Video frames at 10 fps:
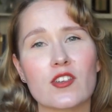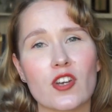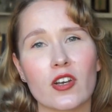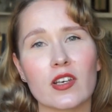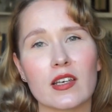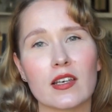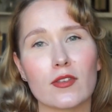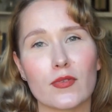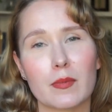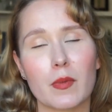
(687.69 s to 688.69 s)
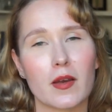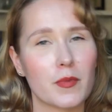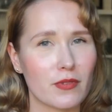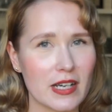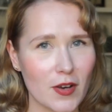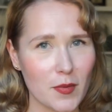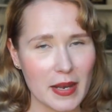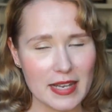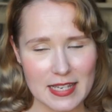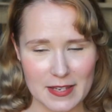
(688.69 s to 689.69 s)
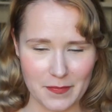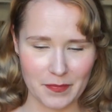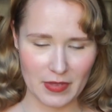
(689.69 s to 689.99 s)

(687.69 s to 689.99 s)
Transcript: chunky 3-ply merino base.